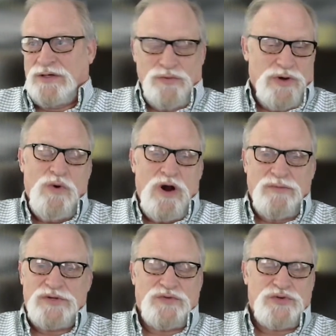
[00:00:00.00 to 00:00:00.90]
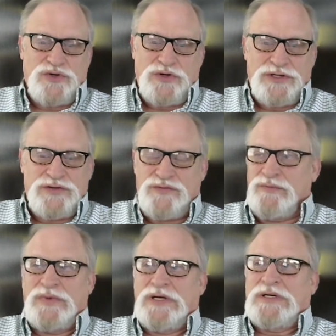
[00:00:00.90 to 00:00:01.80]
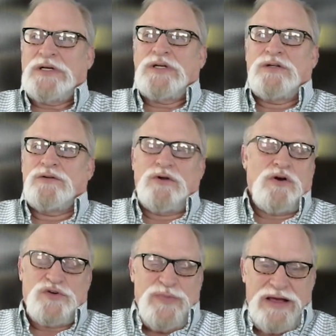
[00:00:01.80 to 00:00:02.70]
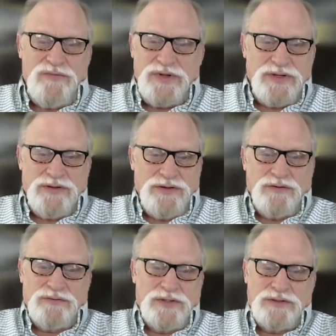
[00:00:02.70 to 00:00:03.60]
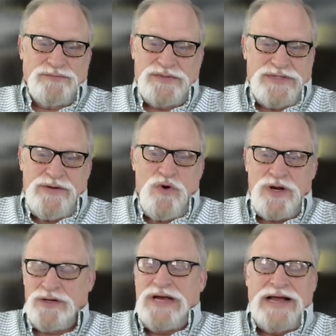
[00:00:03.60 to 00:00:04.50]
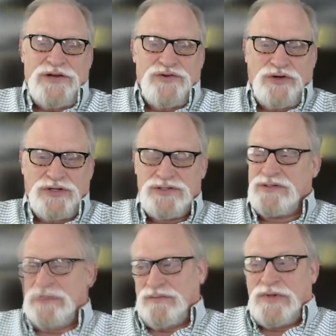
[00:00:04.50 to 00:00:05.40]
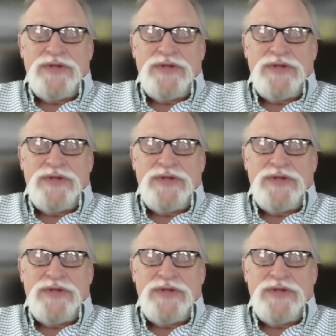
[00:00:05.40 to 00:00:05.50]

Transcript: requirements for circuits, from large bandwidth, little P1 tiny circuits. One